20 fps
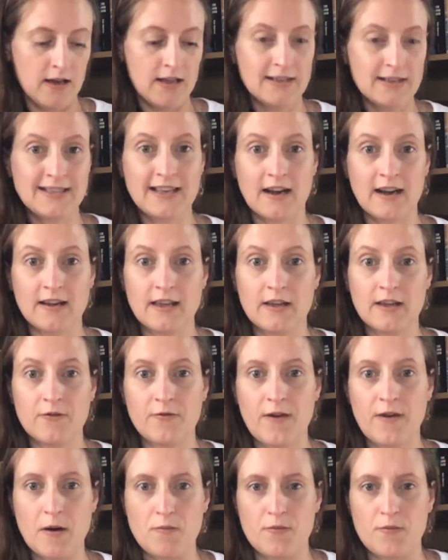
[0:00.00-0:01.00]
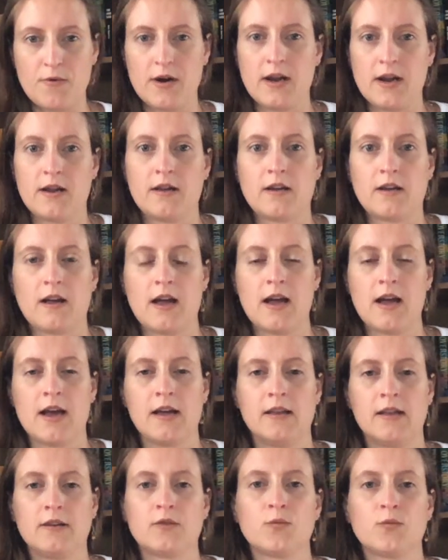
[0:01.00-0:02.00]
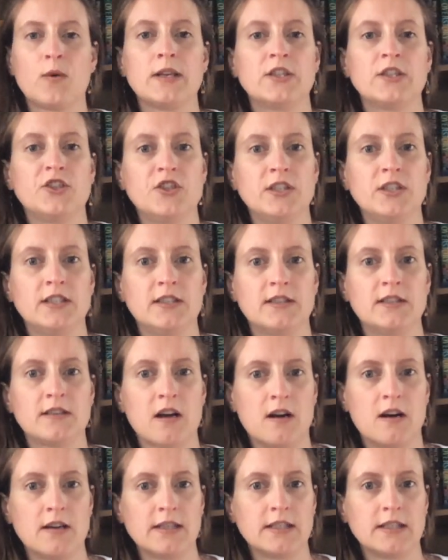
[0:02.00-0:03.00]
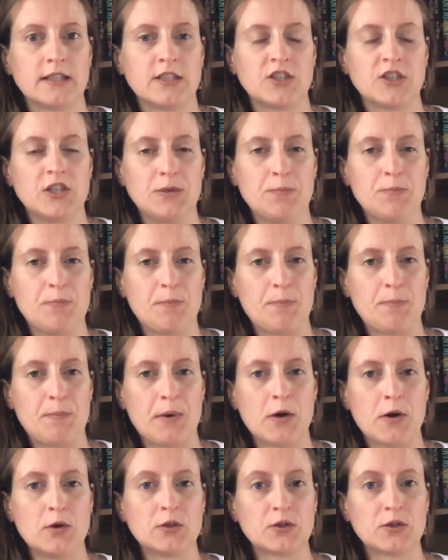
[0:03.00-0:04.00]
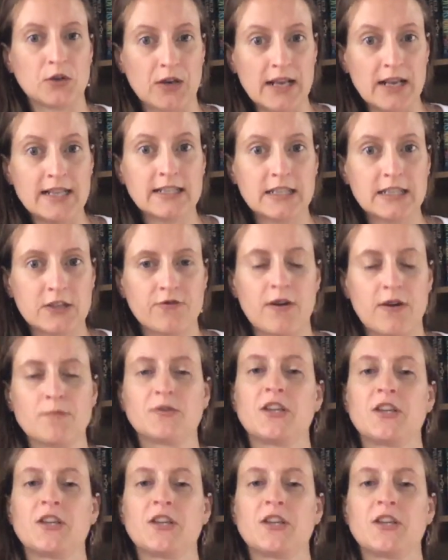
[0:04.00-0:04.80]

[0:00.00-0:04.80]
dyeing fabric, and when she's dyed it, she posts on Instagram.